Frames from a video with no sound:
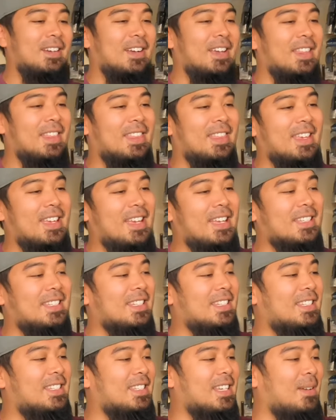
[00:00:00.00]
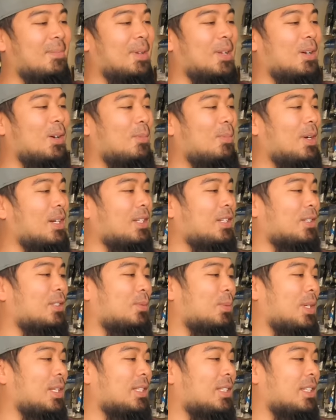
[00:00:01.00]
look at this, he sent me a whole bunch of
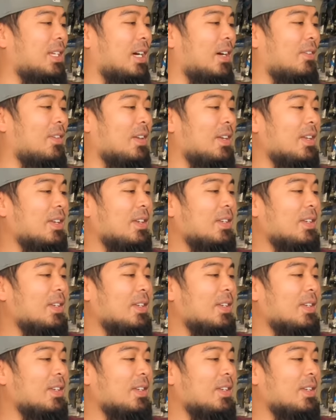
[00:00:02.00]
sweet stuff.